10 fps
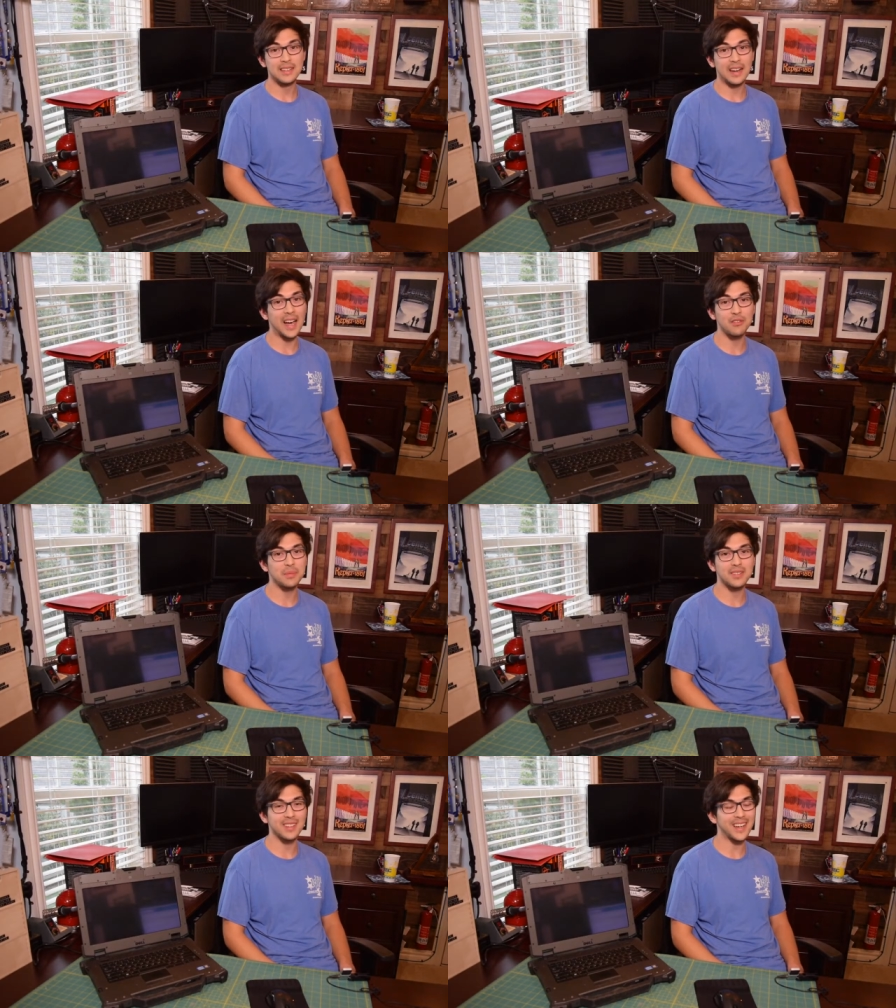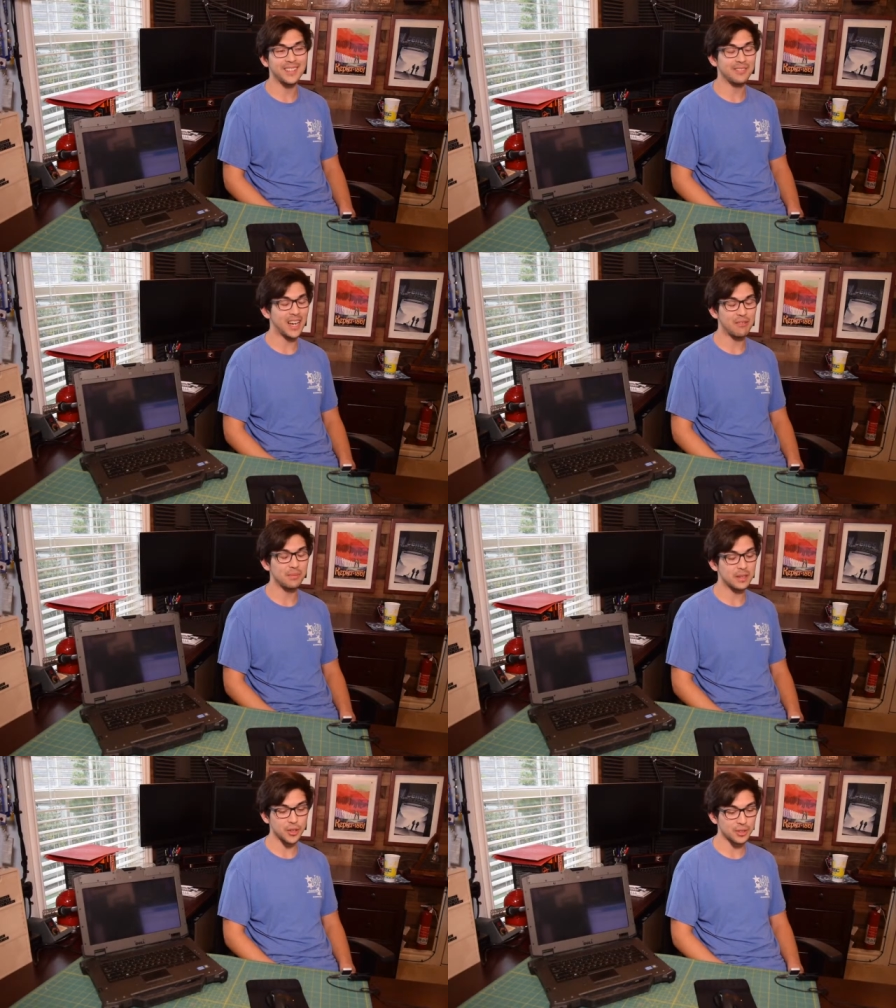I haven't been I, I haven't
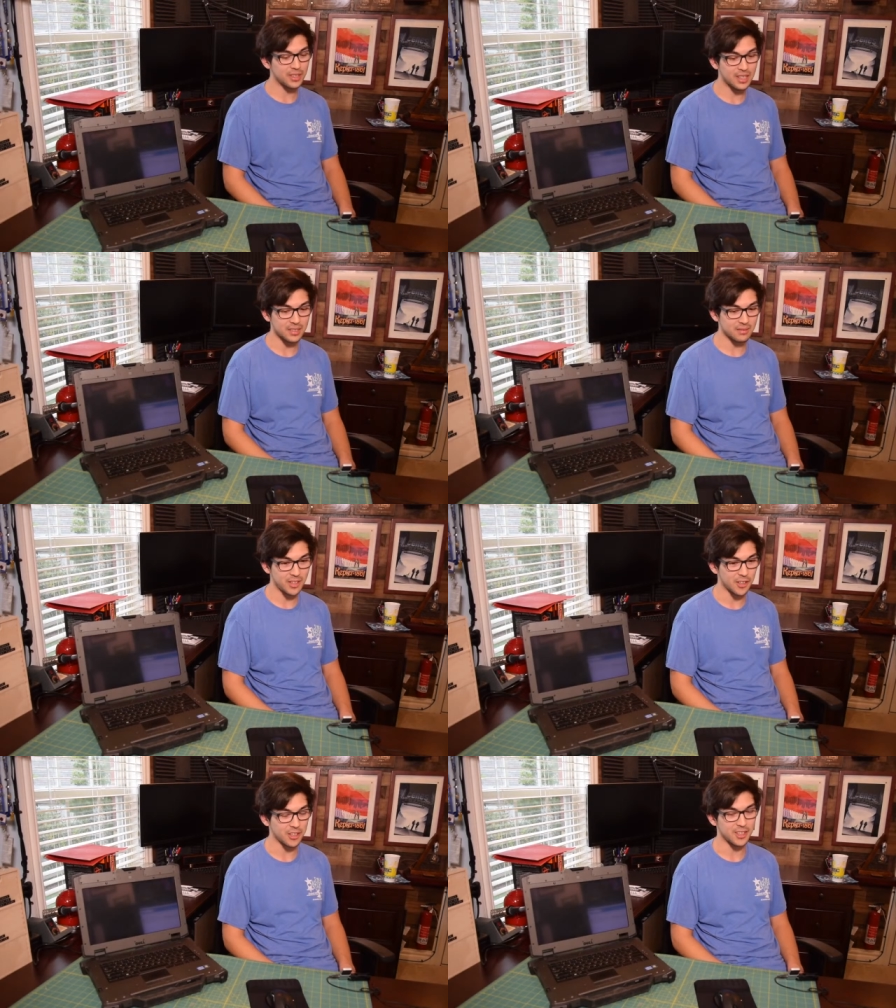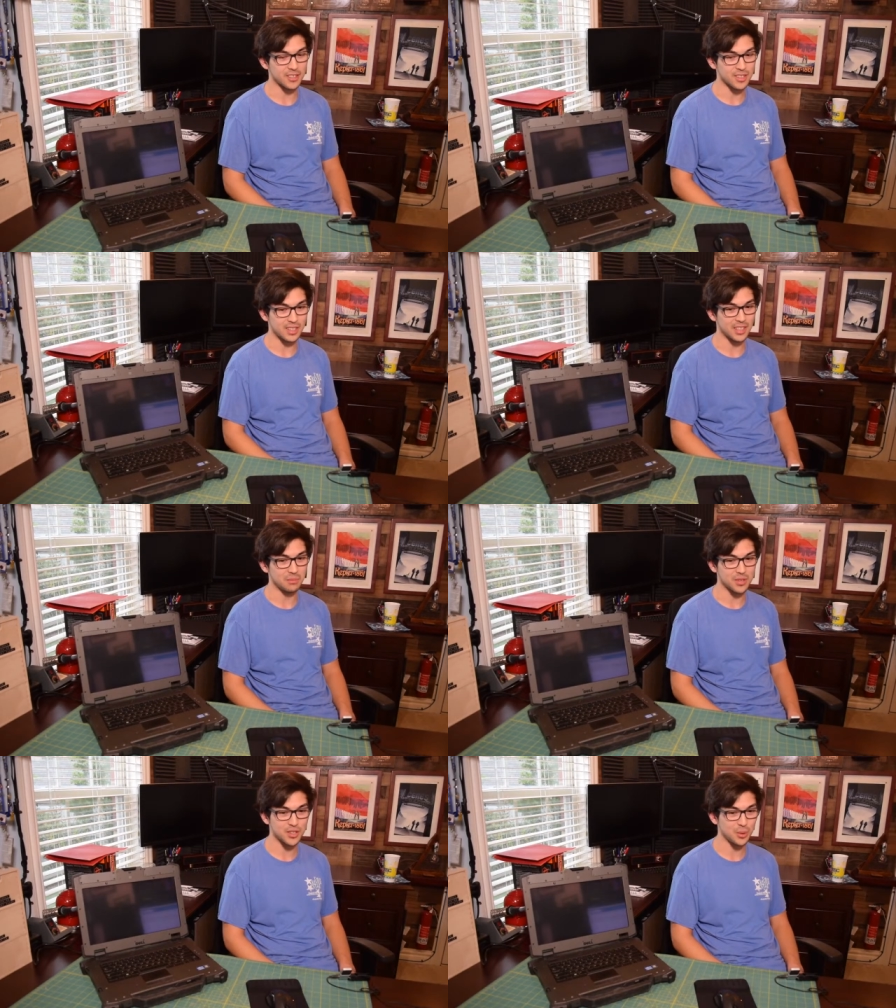been going to get haircuts.
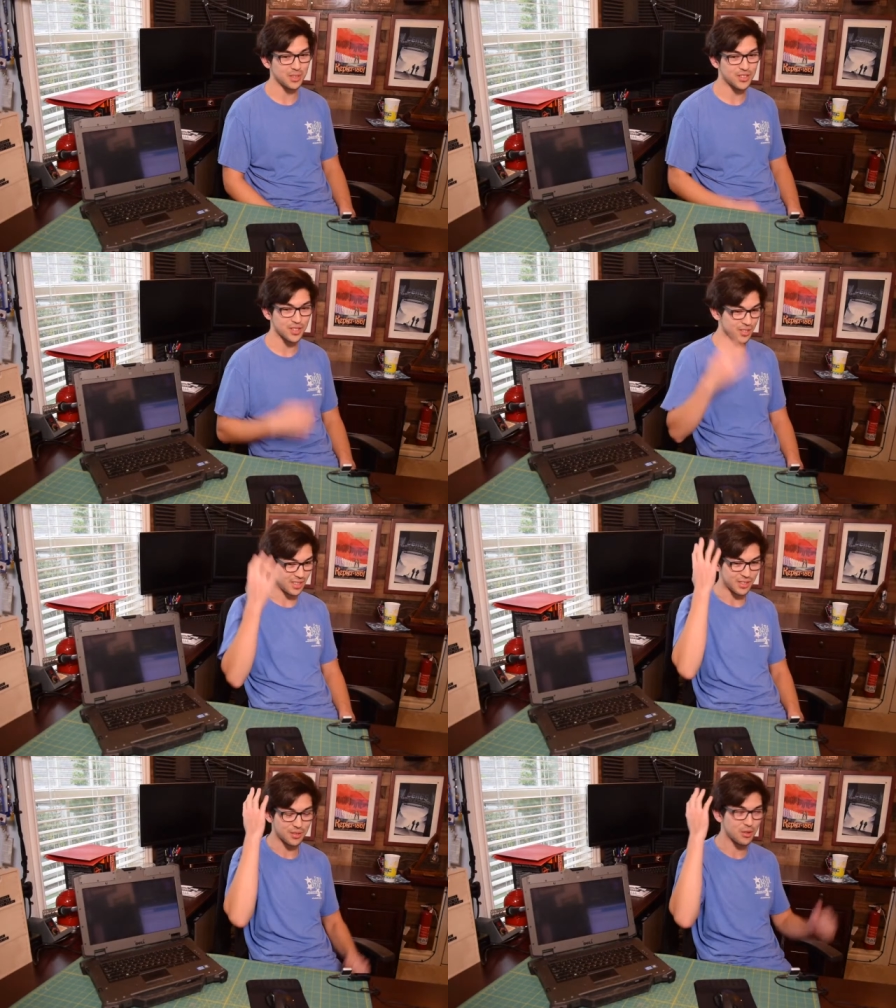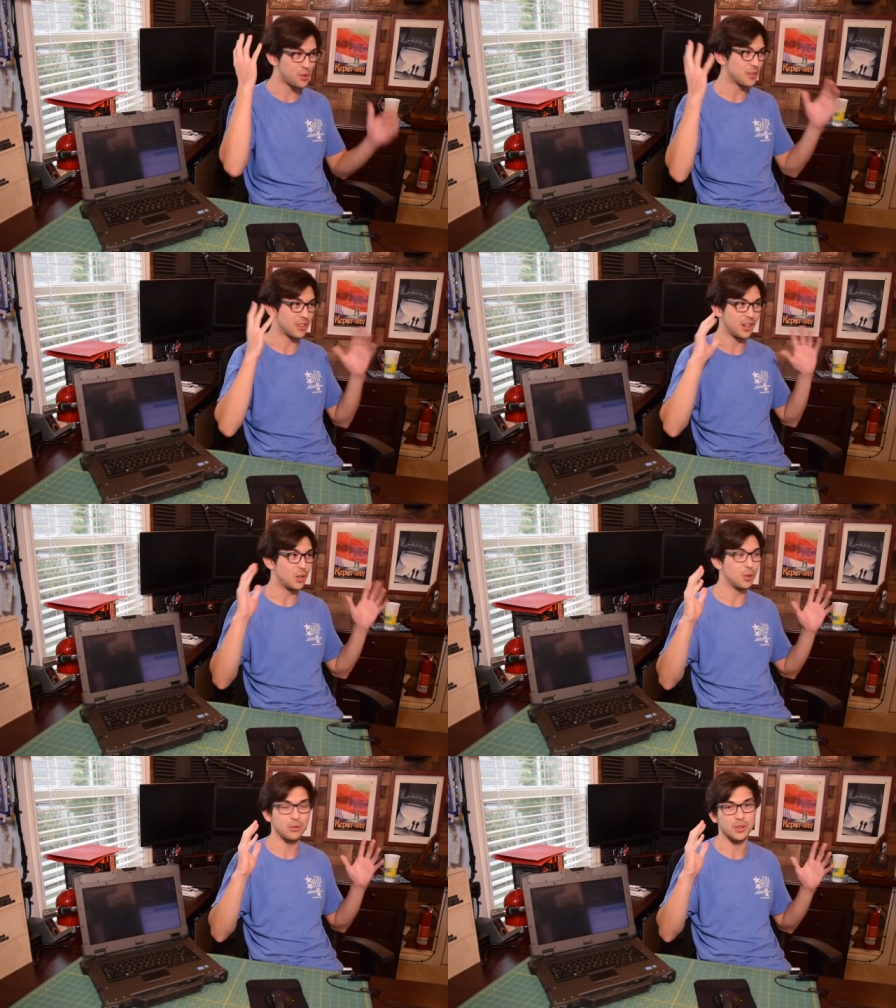Um, so it's just it's growing
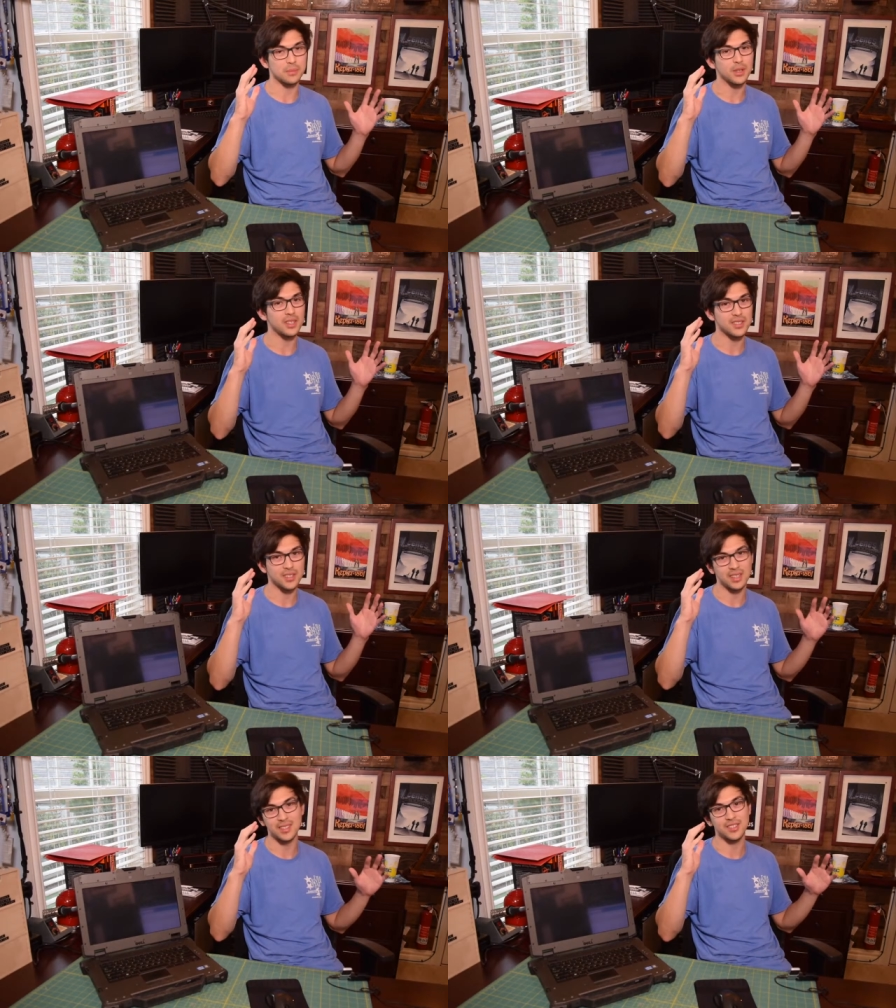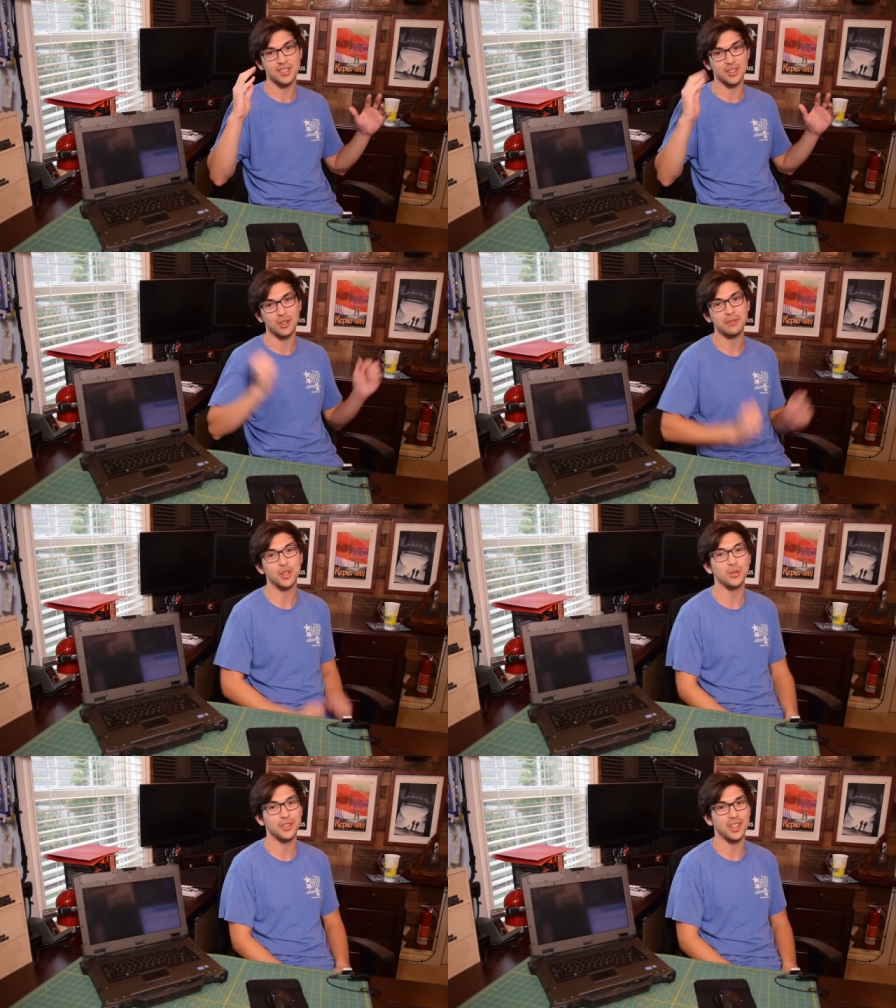all over the place. And since I don't have to
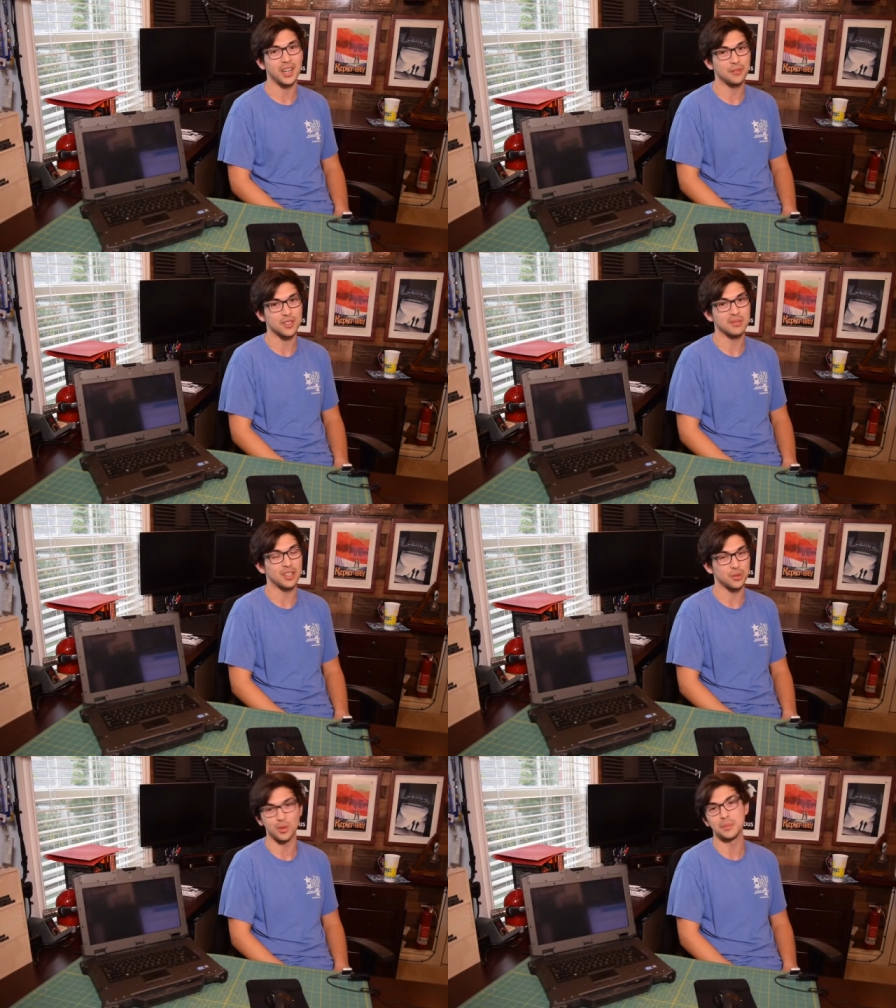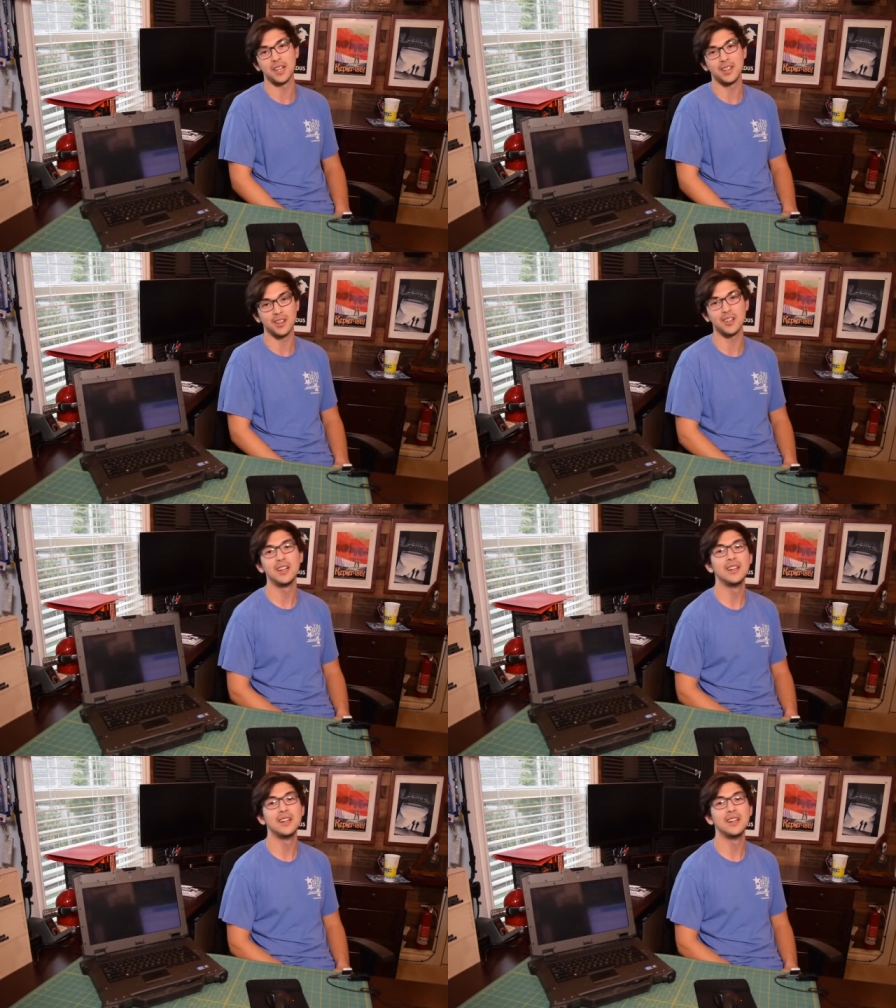go into the office, I'm not doing my hair.